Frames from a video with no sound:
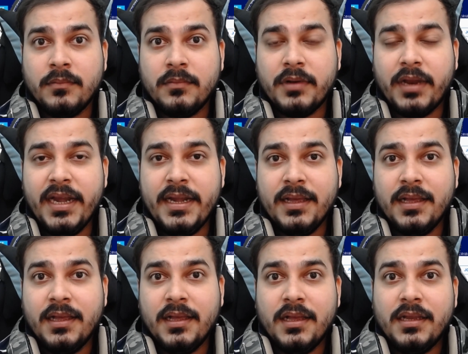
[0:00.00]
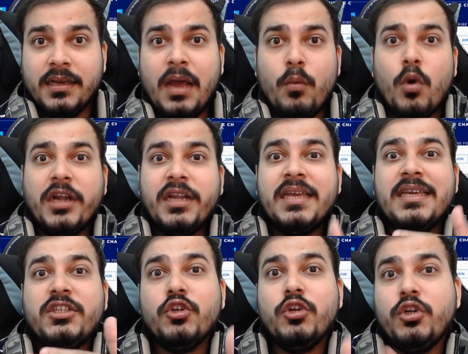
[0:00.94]
right? Now, what
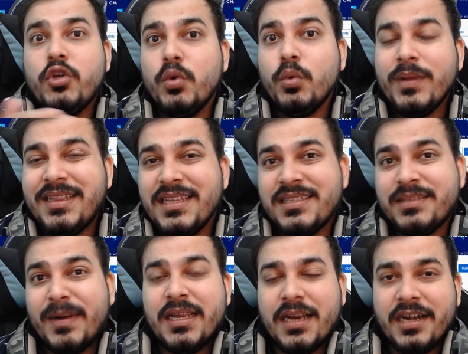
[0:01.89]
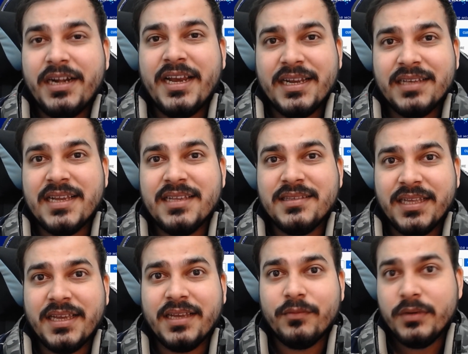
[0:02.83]
he should do with this particular data science
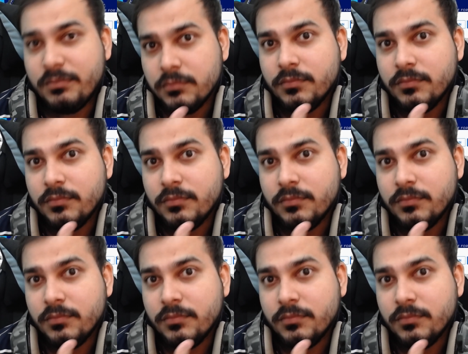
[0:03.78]
thing?